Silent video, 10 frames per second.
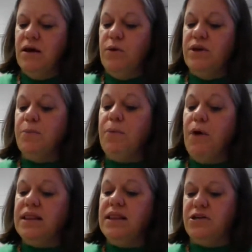with the
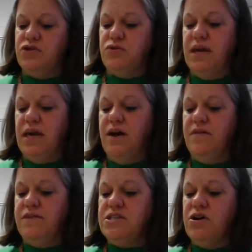bought luxury
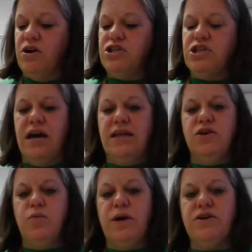of the starshine,
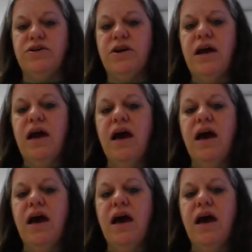the wicker